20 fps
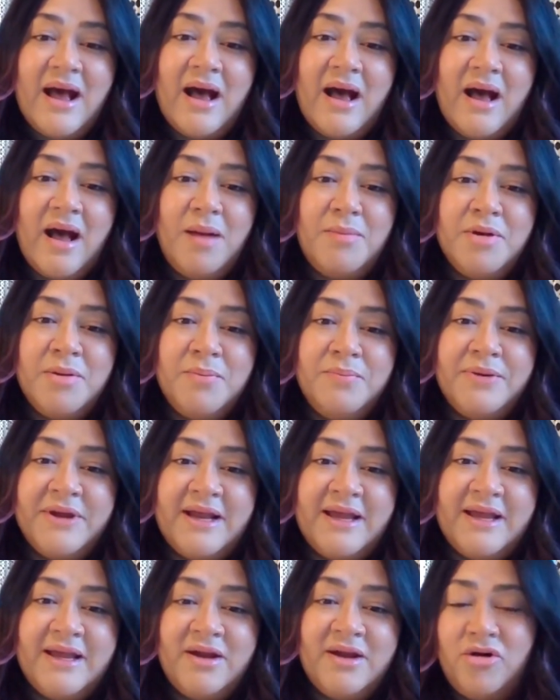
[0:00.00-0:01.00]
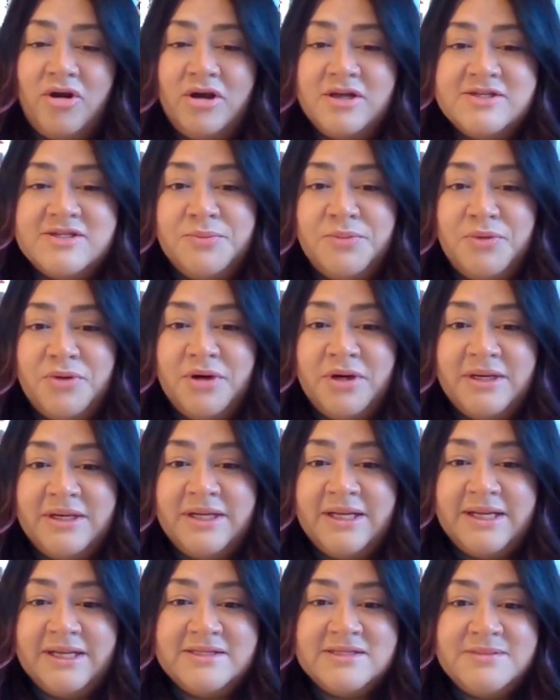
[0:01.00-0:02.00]
Um, but across the board,
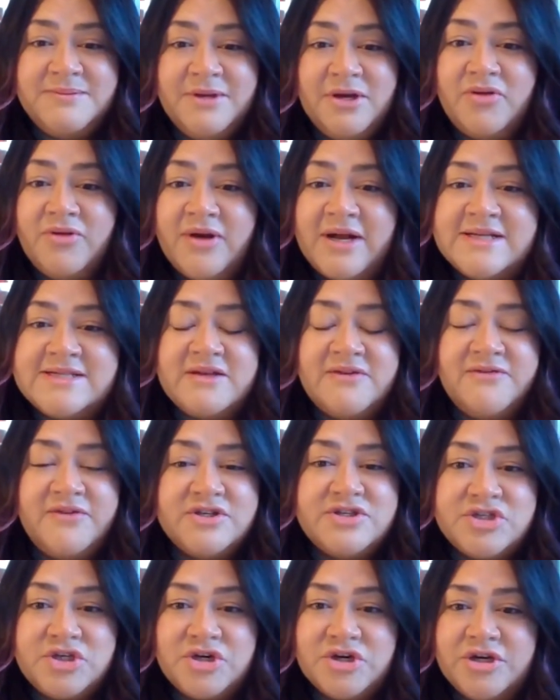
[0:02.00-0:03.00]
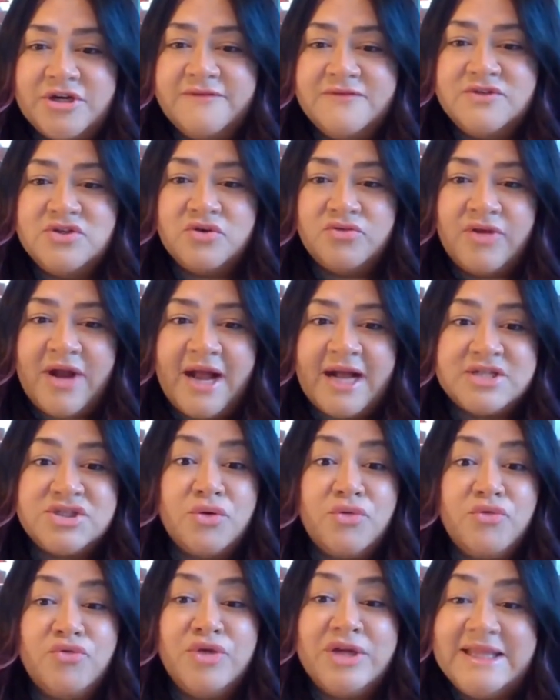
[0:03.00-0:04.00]
needing to be aggressive, assertive, direct,
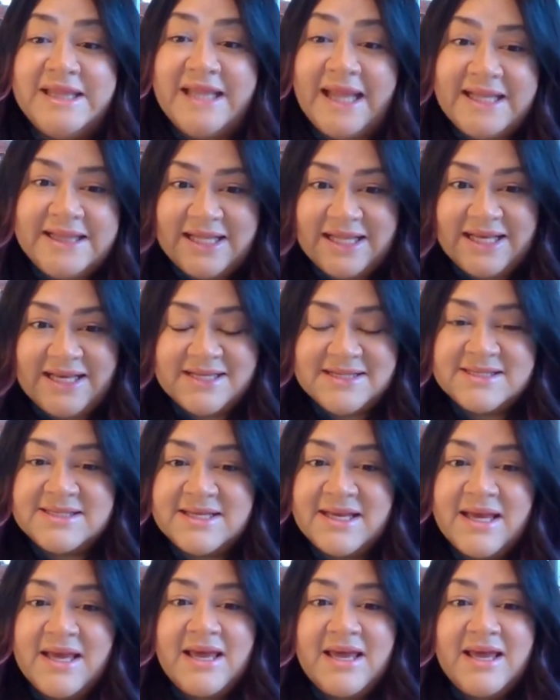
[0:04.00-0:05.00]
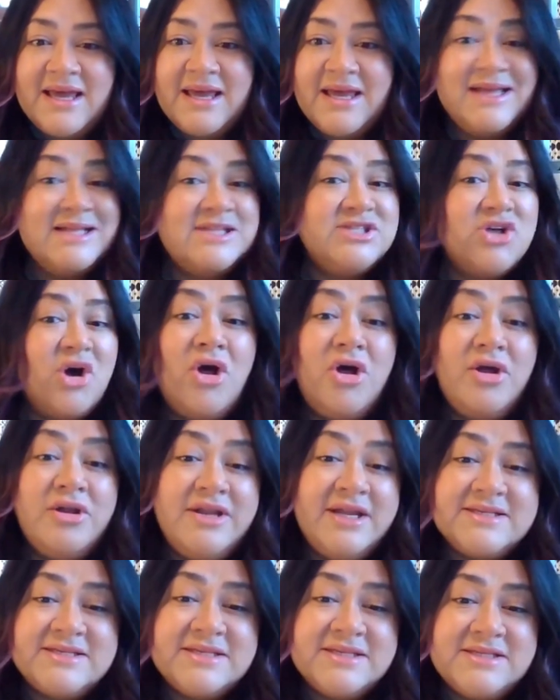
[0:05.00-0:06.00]
relentless. It's all
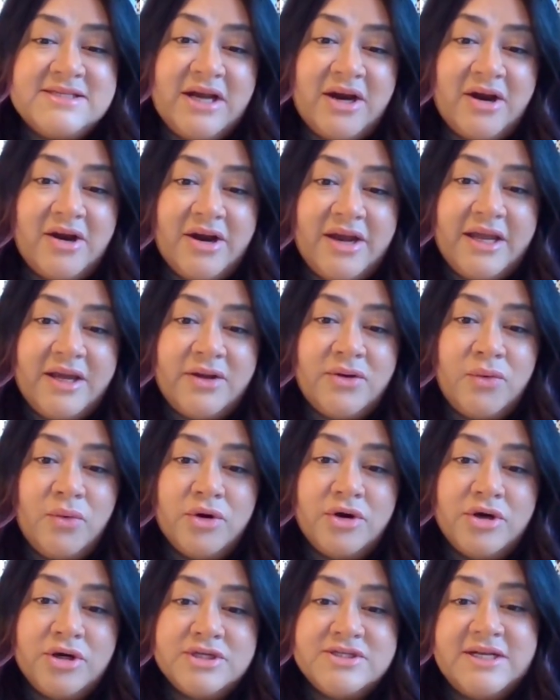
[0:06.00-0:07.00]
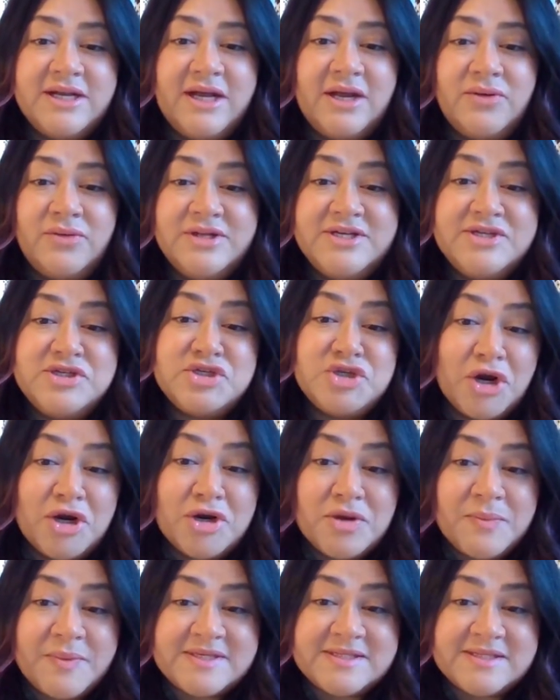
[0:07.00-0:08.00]
necessary in order to not only
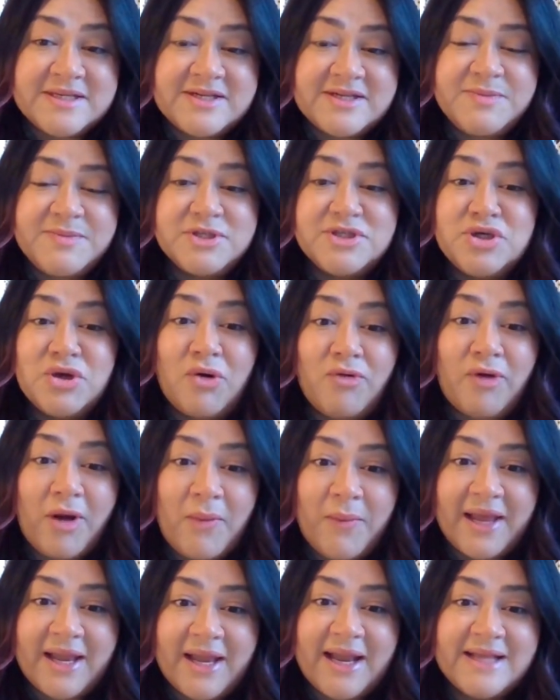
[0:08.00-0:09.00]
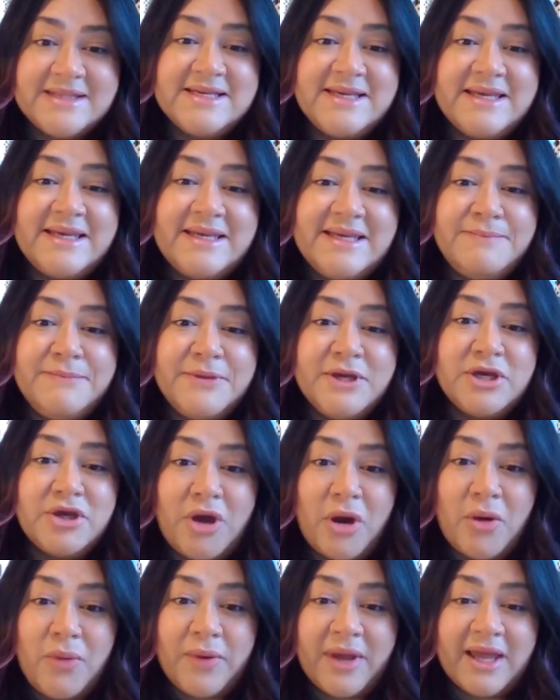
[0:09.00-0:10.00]
start a business, but to grow it and to keep it
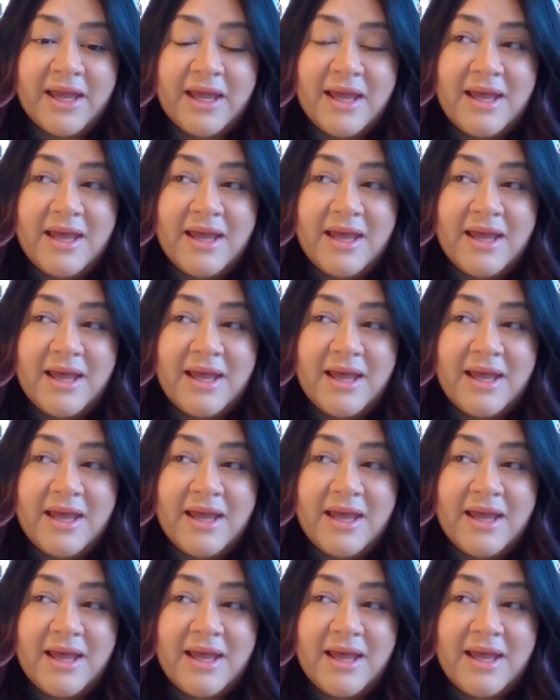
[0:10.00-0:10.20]
going.